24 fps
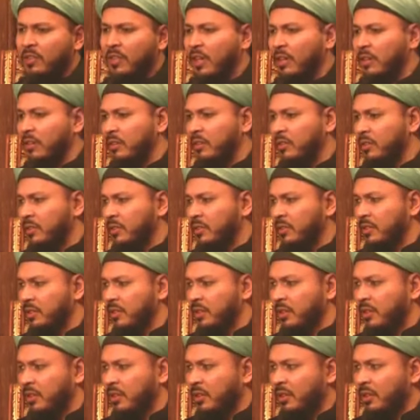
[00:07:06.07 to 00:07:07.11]
scales,
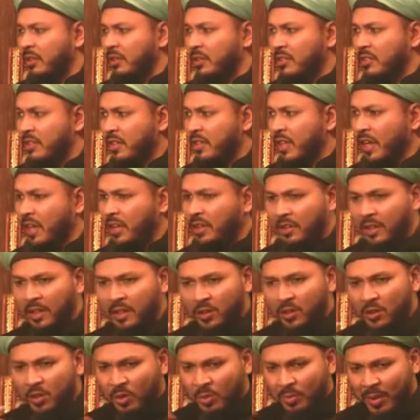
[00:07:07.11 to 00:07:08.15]
not the scale
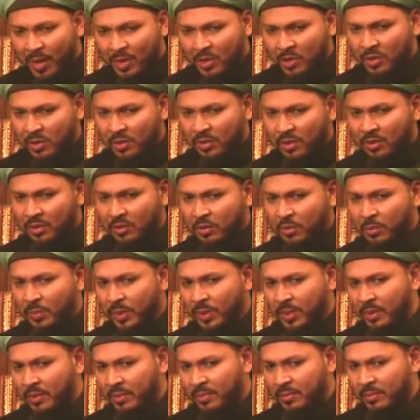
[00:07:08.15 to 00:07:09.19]
that you imagine it to be.